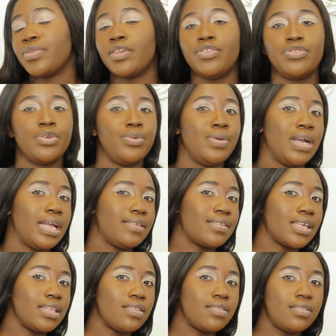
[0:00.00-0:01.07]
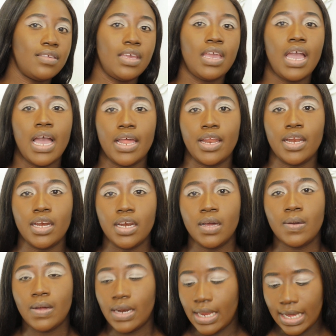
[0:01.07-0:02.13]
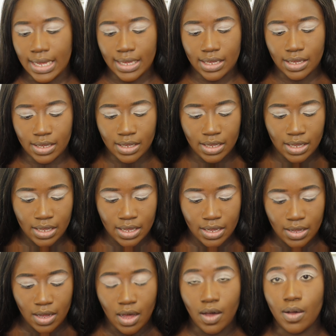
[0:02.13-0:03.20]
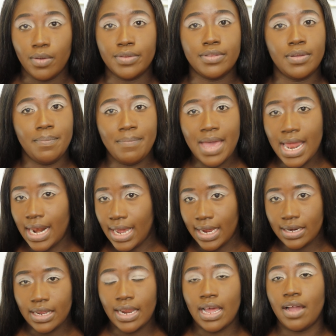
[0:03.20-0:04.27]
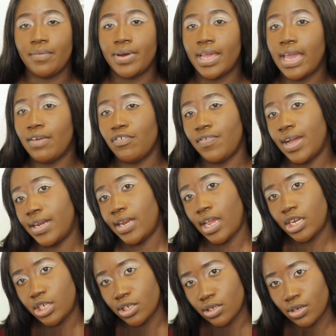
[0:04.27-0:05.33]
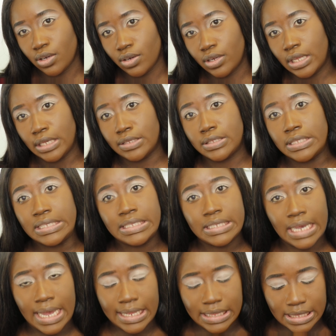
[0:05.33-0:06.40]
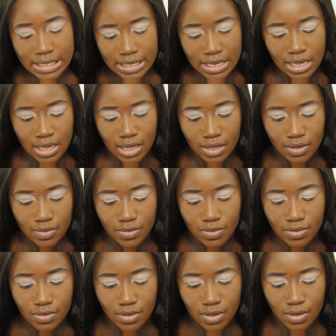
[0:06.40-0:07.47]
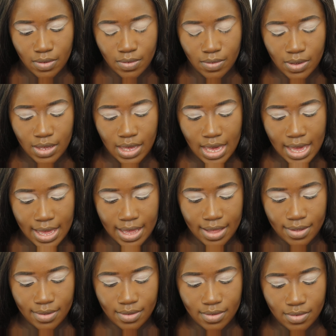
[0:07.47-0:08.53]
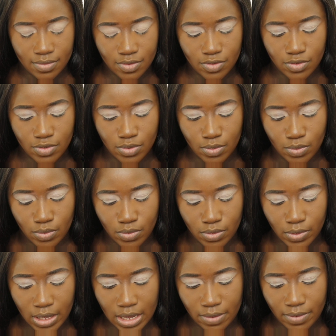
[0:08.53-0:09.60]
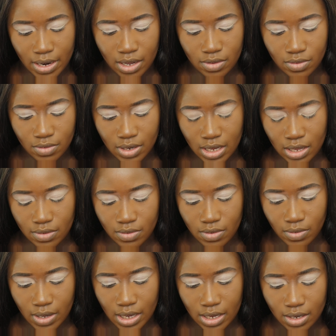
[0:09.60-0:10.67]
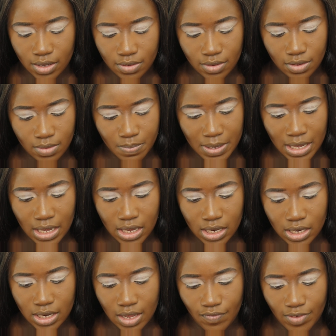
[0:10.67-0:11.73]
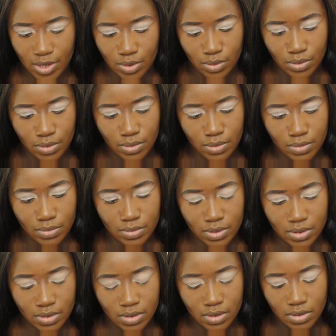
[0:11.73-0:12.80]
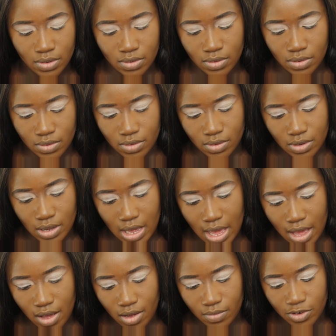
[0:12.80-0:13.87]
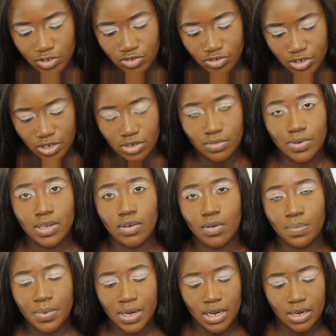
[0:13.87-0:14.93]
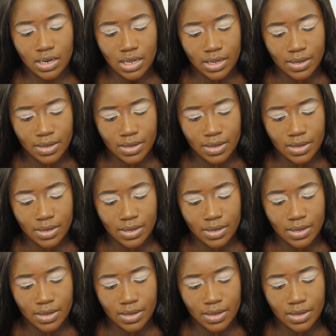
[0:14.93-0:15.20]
so you guys can see how they look like on the melon. And I already have a foundation on, it's set. So yeah, so we're gonna get right into this. Okay, this is being difficult. I always struggle with opening